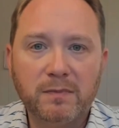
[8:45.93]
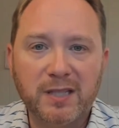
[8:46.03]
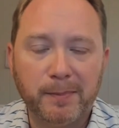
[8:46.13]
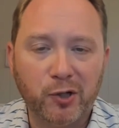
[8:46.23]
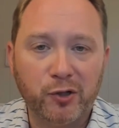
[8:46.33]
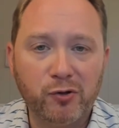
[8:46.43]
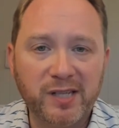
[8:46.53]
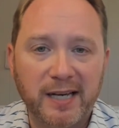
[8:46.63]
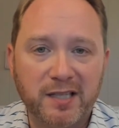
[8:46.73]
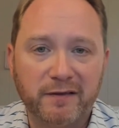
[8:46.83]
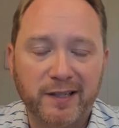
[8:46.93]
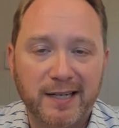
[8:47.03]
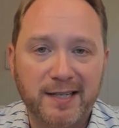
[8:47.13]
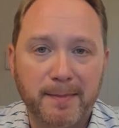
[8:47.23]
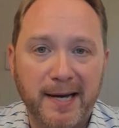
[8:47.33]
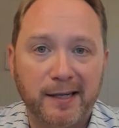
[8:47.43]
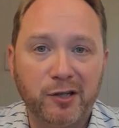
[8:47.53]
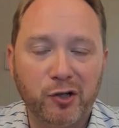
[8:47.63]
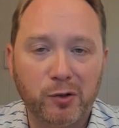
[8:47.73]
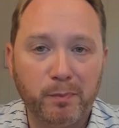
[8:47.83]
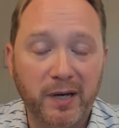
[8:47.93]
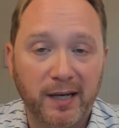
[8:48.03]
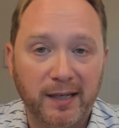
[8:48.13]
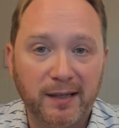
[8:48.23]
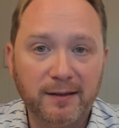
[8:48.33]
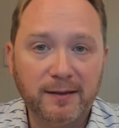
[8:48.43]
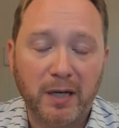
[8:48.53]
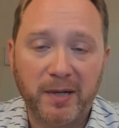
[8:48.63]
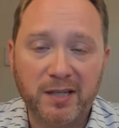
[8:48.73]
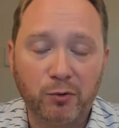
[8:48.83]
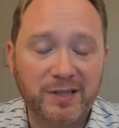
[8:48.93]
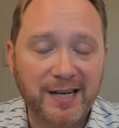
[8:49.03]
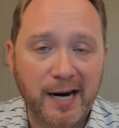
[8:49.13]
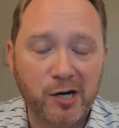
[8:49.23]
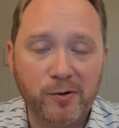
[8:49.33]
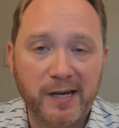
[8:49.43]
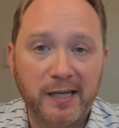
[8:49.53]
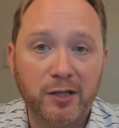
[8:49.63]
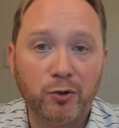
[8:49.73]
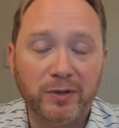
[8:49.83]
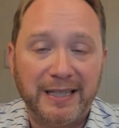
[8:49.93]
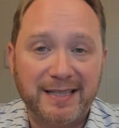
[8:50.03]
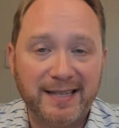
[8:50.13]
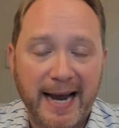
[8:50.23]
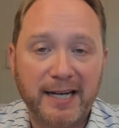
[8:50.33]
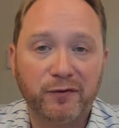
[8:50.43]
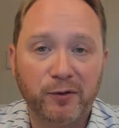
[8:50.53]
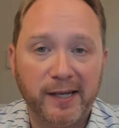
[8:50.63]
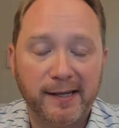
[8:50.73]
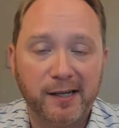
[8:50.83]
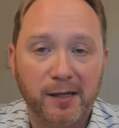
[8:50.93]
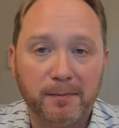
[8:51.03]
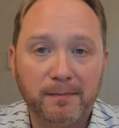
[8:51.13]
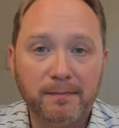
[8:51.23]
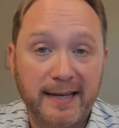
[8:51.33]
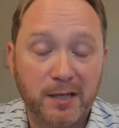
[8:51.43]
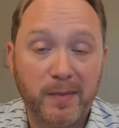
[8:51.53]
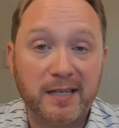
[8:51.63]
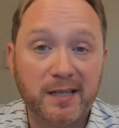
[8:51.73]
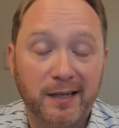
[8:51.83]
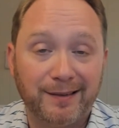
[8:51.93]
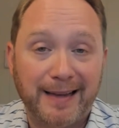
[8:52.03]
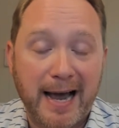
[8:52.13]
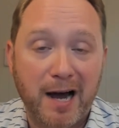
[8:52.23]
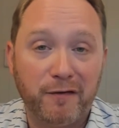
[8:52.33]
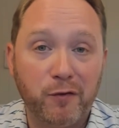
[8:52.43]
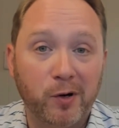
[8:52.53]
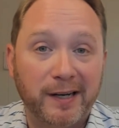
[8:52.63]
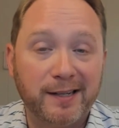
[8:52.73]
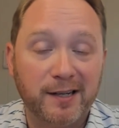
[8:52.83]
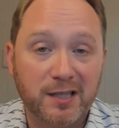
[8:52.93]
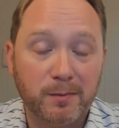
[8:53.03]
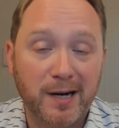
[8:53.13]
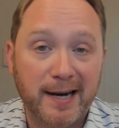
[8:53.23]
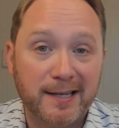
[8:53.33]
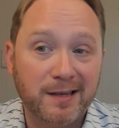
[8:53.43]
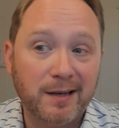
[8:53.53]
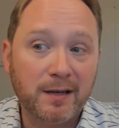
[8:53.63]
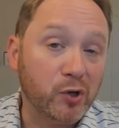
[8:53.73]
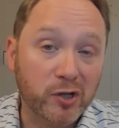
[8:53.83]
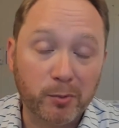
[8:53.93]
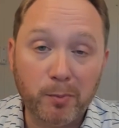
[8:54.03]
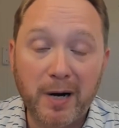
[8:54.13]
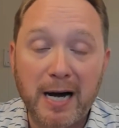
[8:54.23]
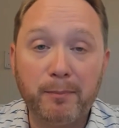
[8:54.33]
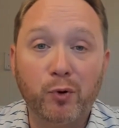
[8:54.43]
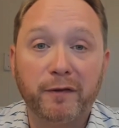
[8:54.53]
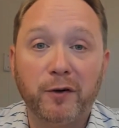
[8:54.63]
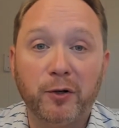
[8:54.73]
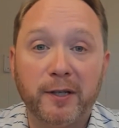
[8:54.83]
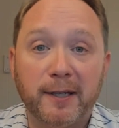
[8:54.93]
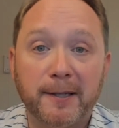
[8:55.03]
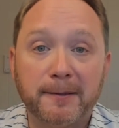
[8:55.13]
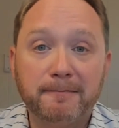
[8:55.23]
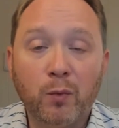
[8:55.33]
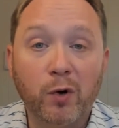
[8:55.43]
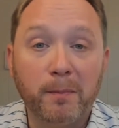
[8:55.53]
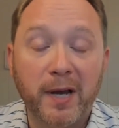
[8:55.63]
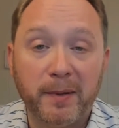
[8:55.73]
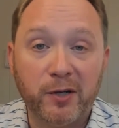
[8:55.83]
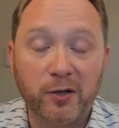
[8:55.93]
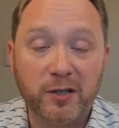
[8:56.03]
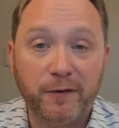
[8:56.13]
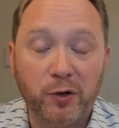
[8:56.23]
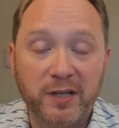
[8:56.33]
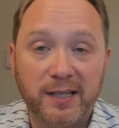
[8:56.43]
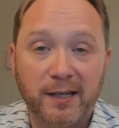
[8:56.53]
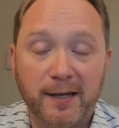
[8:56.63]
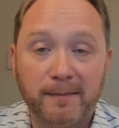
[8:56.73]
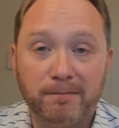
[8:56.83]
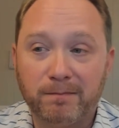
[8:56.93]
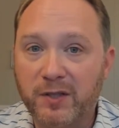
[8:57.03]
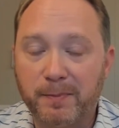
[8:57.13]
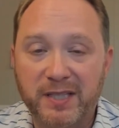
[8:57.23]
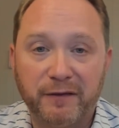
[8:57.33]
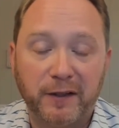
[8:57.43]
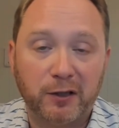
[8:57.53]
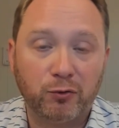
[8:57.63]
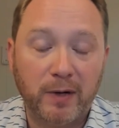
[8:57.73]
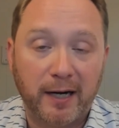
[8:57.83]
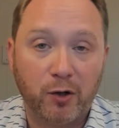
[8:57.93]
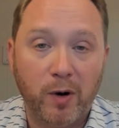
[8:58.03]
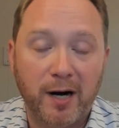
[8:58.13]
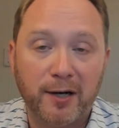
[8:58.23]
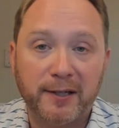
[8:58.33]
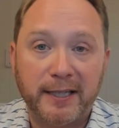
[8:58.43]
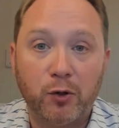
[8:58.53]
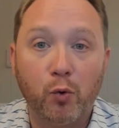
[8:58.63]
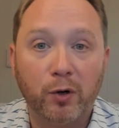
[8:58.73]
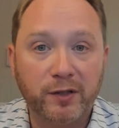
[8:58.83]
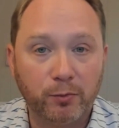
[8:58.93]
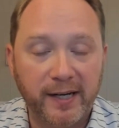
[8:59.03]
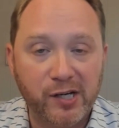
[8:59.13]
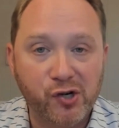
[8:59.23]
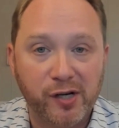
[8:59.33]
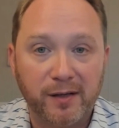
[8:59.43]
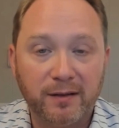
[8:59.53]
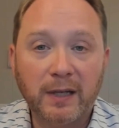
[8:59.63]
Typical use cases of an SMA could be, maybe it's a retiree who needs tax-free income. SMAs can allow for a customized municipal bond portfolio where maybe you're focusing on specific credit quality or duration.